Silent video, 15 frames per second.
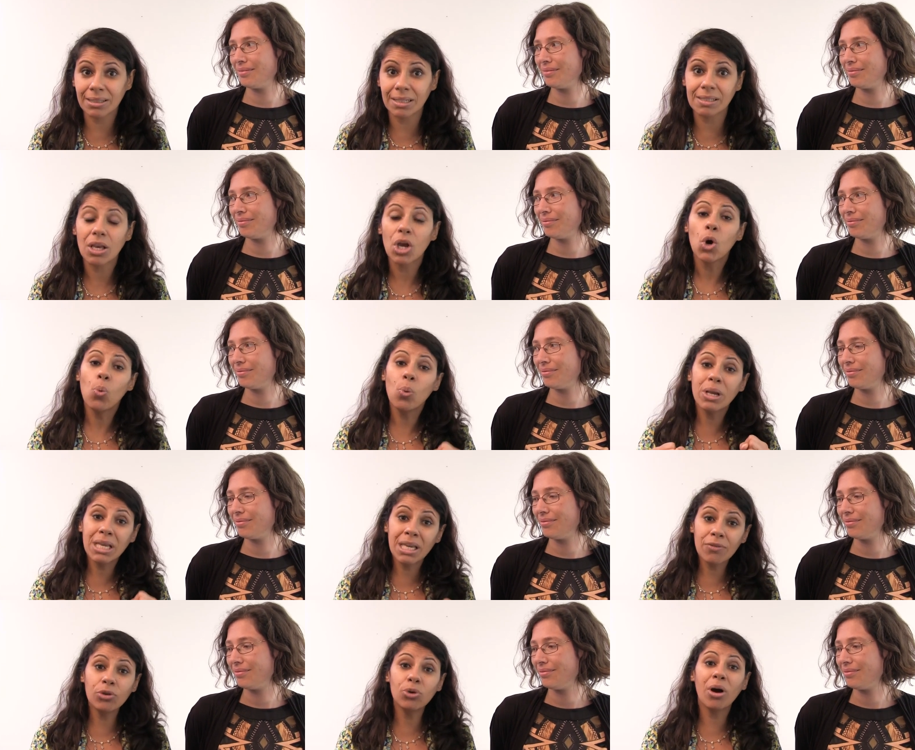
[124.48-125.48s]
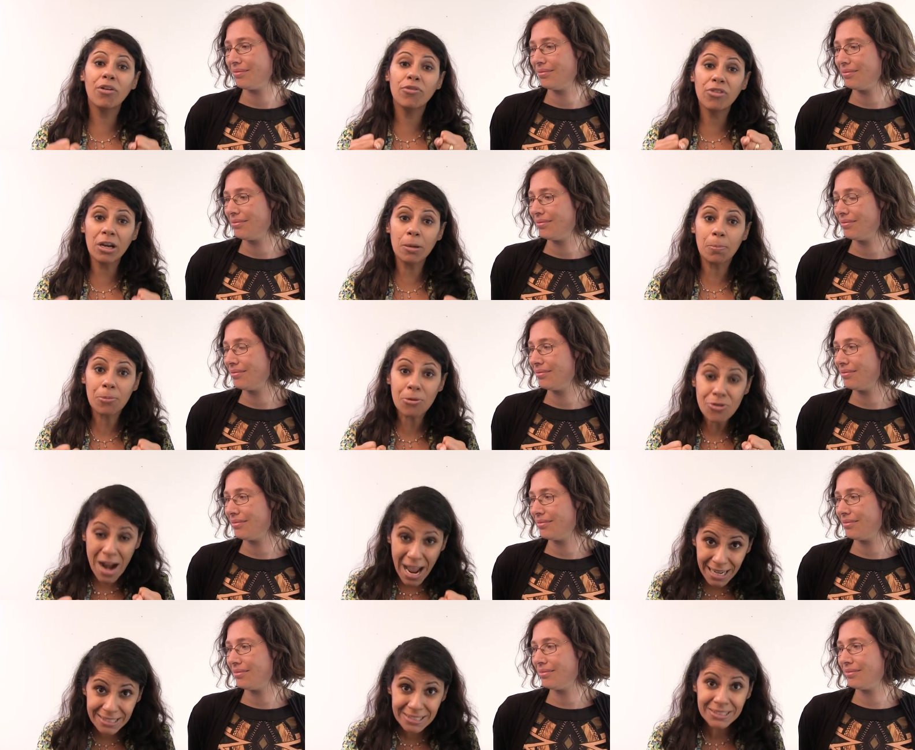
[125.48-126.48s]
Speaker 1: studies. We give you a very
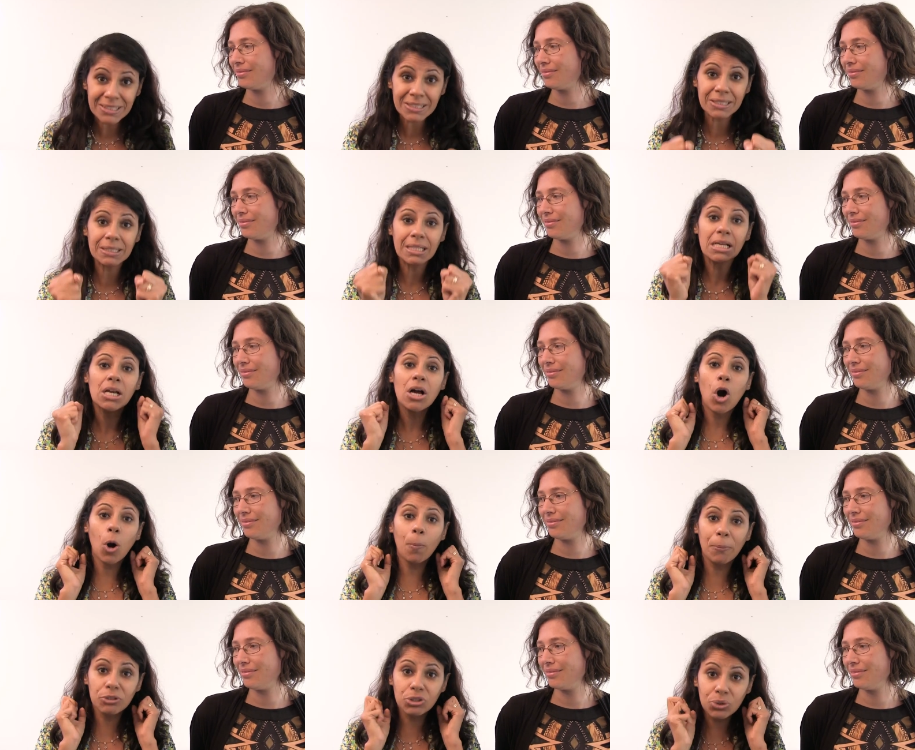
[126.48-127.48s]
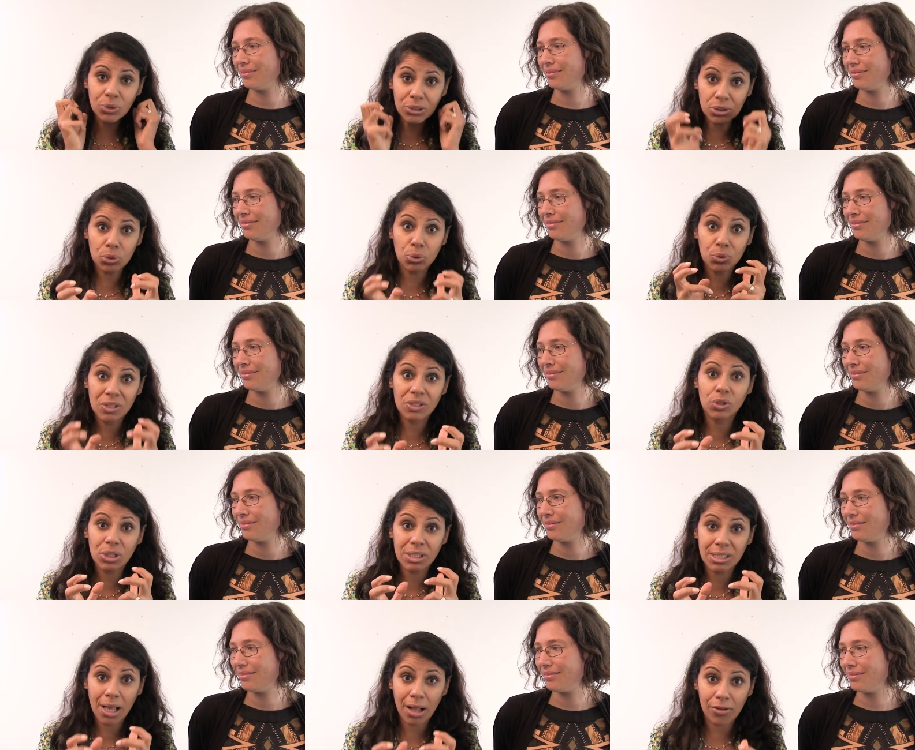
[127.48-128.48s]
practical opportunity to do this
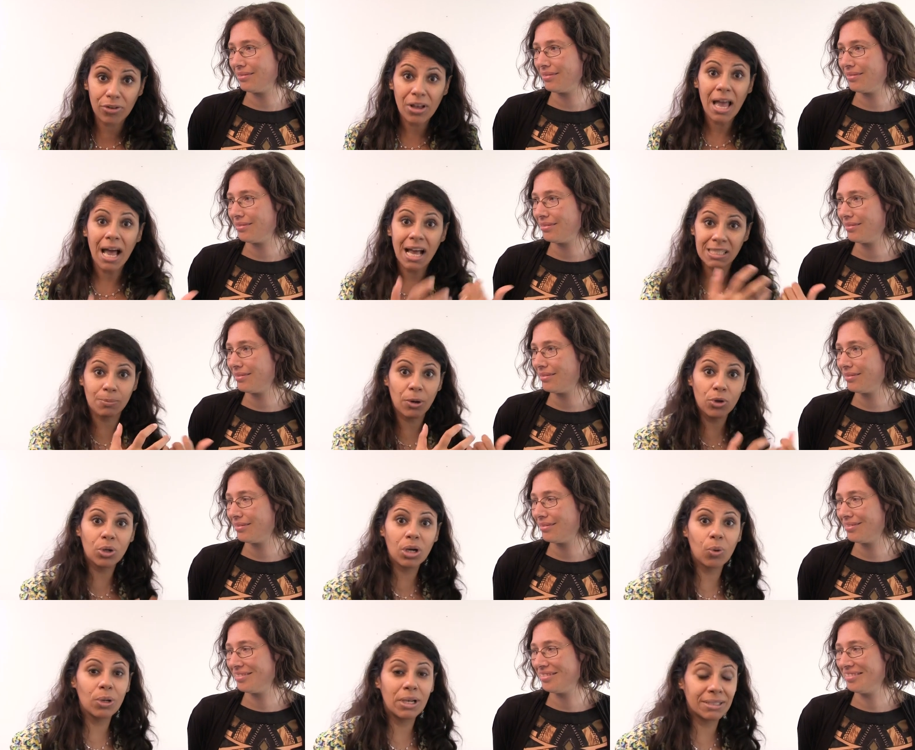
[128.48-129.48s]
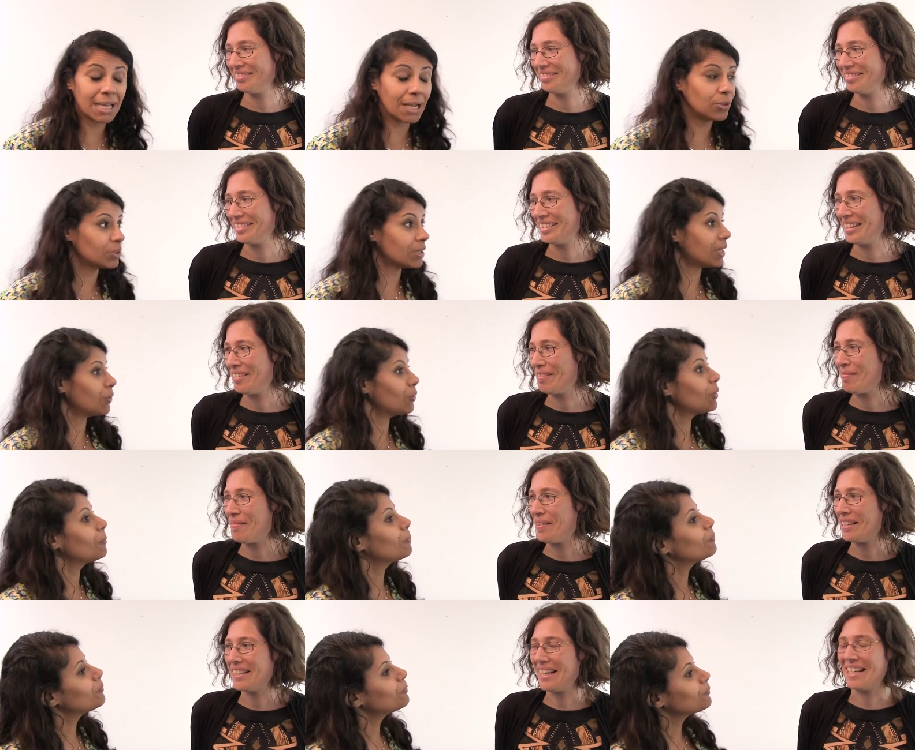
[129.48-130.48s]
yourself, as Marjoke will tell you now.
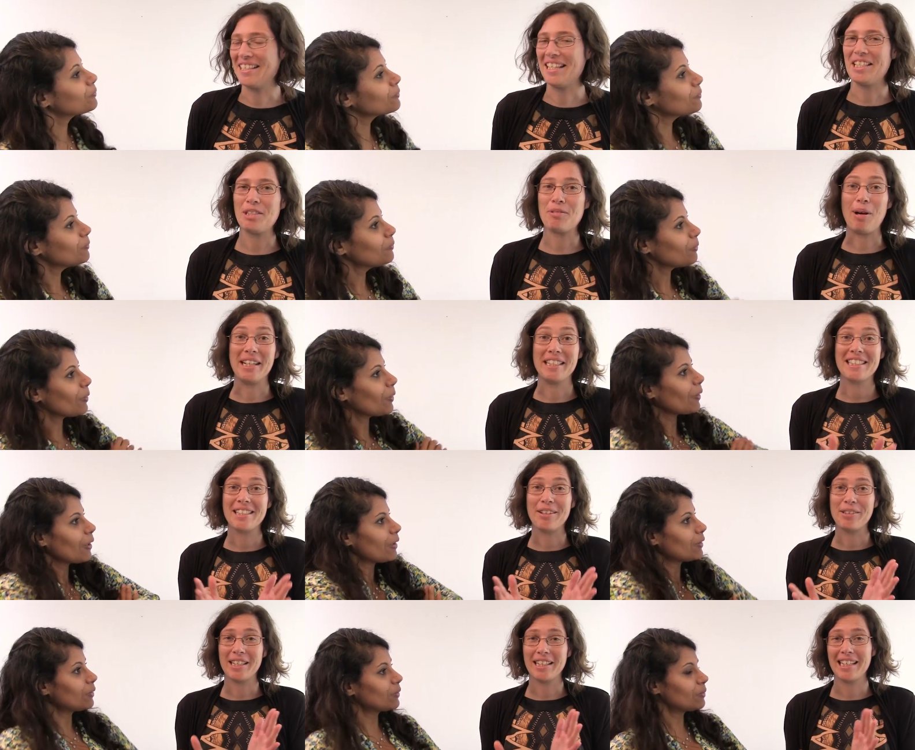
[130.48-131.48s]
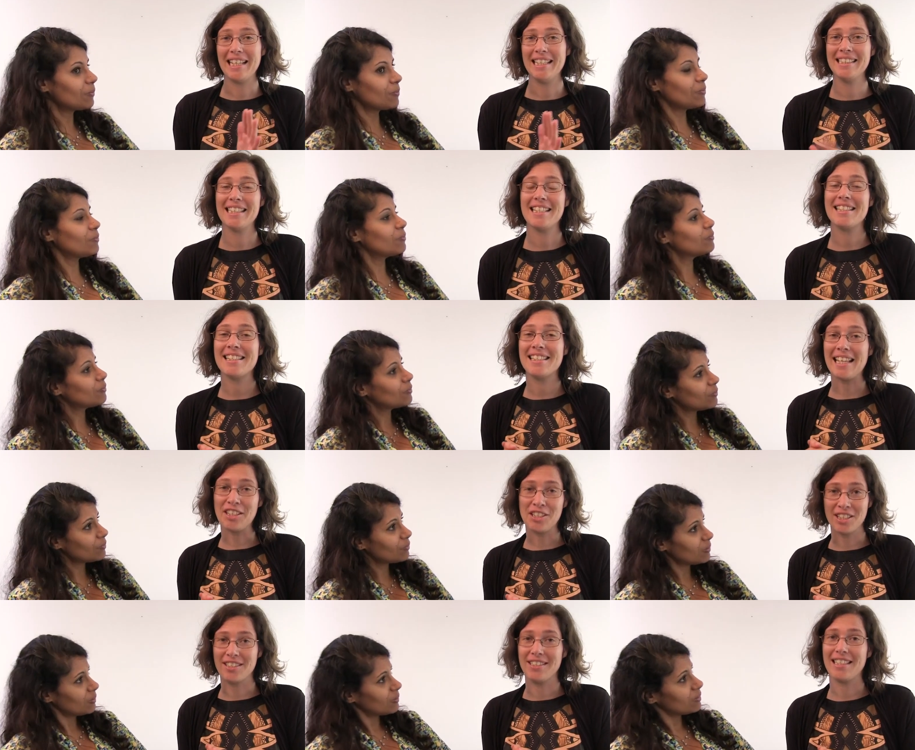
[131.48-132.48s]
Speaker 2: Yeah, that's right. So in the
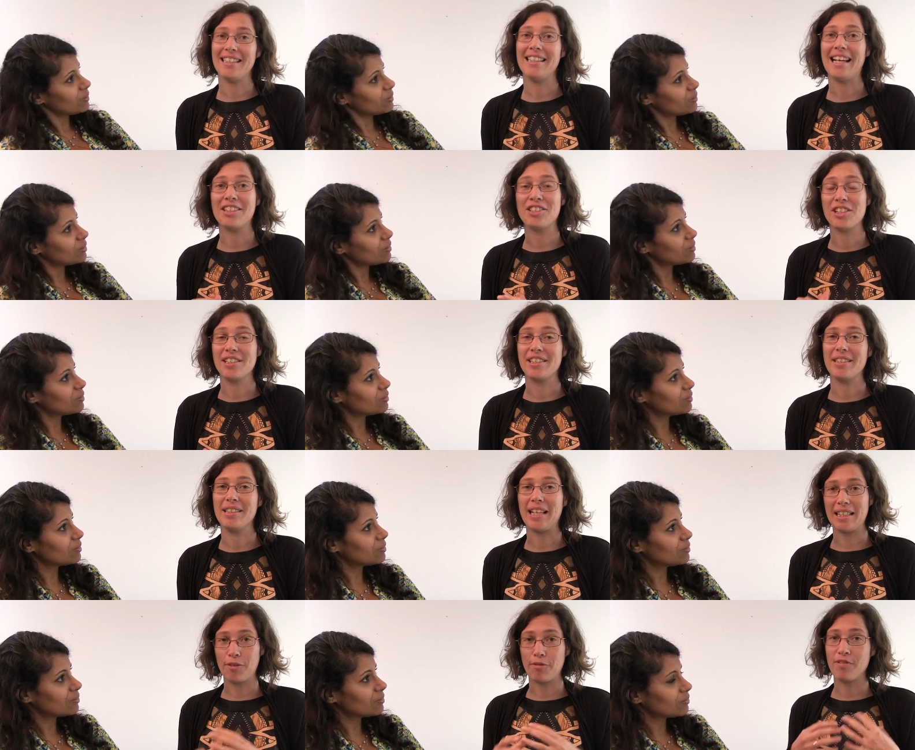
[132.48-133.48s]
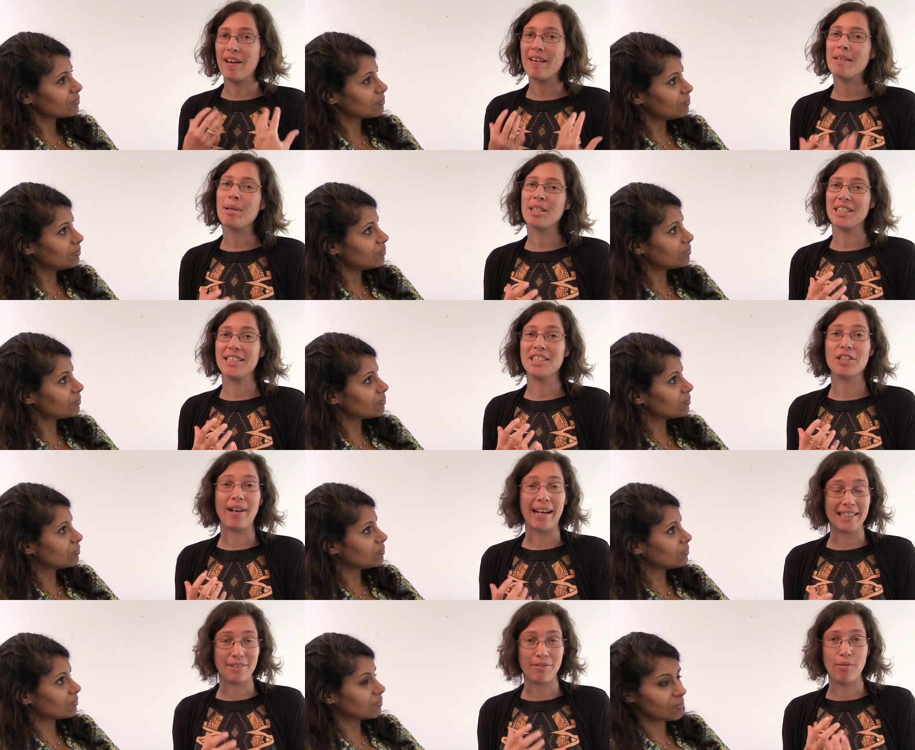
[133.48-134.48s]
sessions and lectures and that are very much
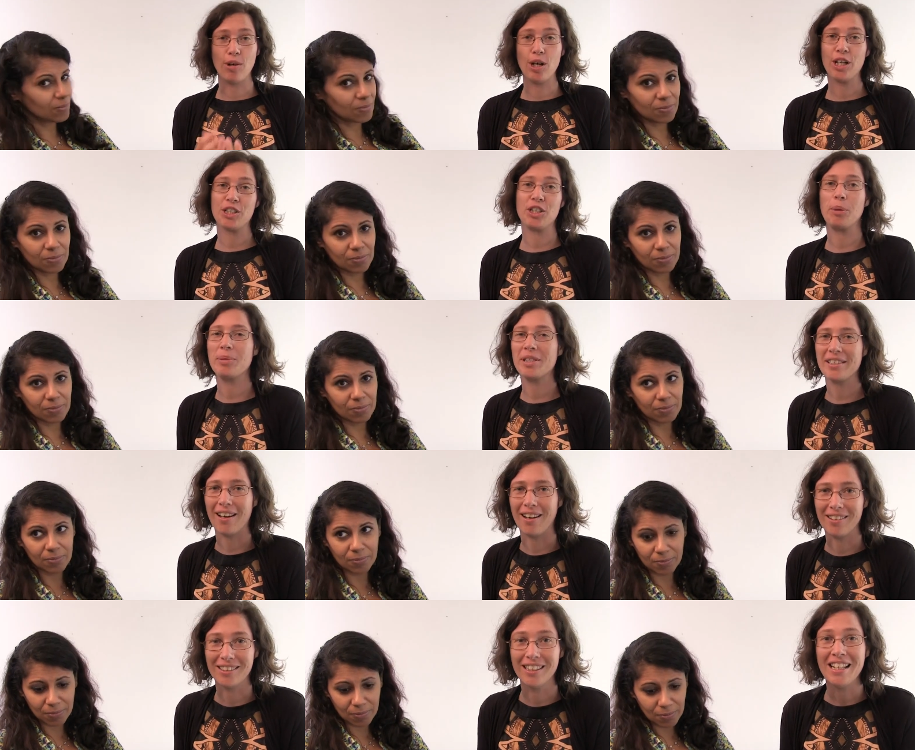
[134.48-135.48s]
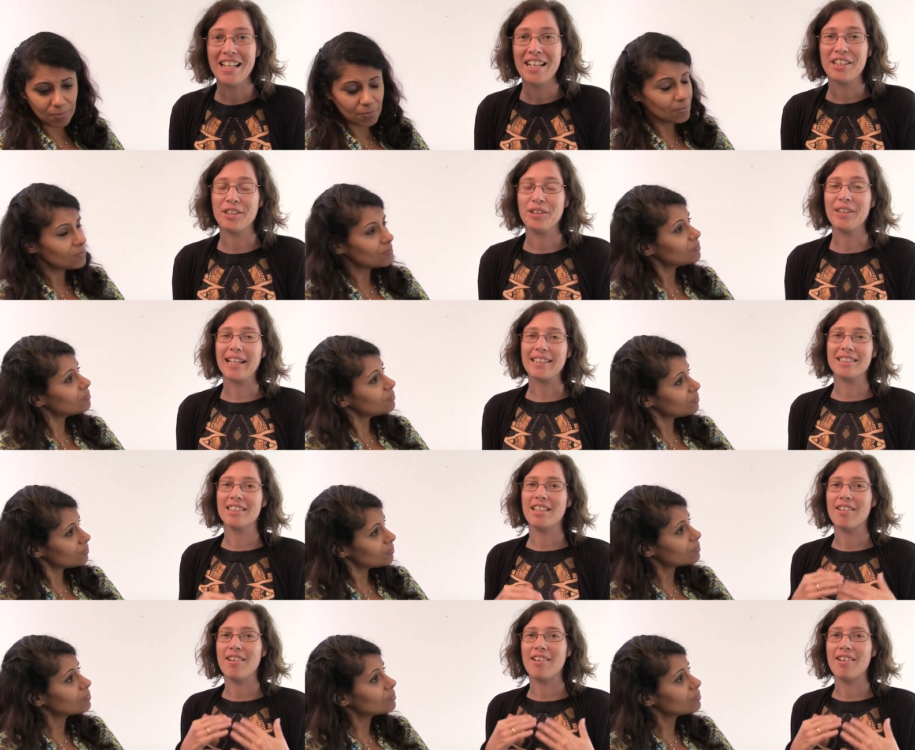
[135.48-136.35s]
interactive and workshop style, you get to